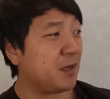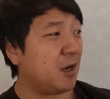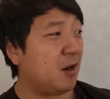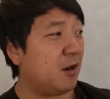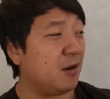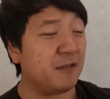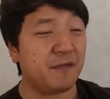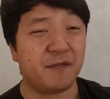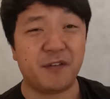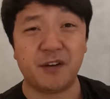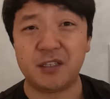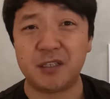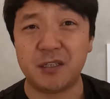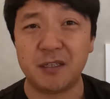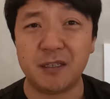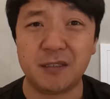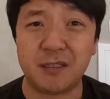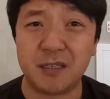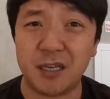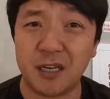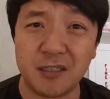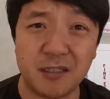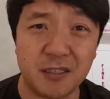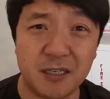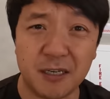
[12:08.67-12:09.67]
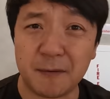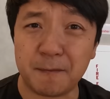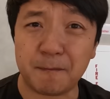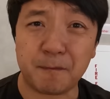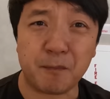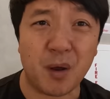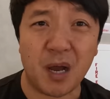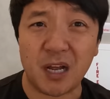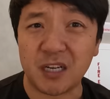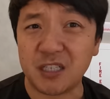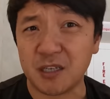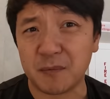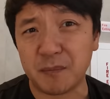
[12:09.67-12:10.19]
artificially tasting
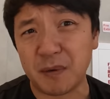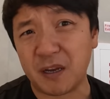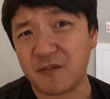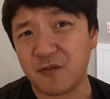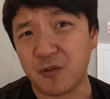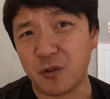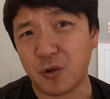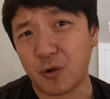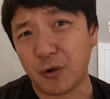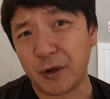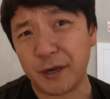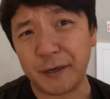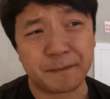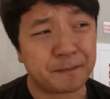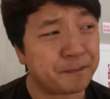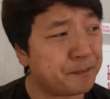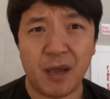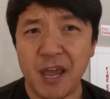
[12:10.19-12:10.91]
matcha McFlurry.